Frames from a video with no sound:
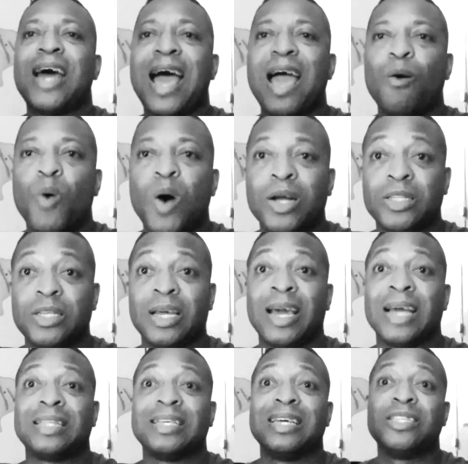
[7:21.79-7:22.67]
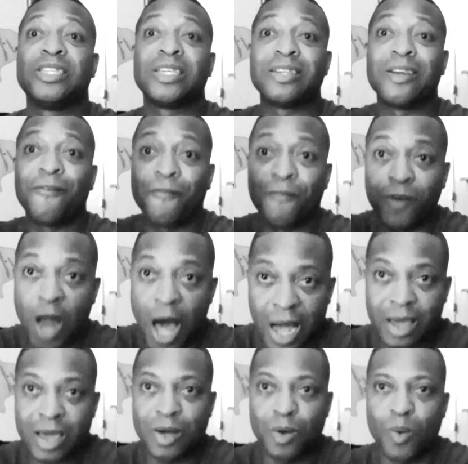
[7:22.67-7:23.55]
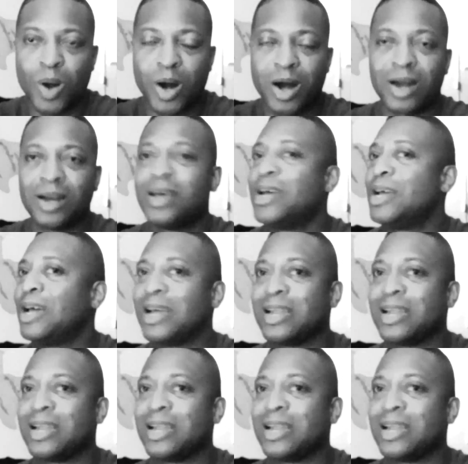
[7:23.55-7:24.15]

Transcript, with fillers: I want to get into the vlogging world,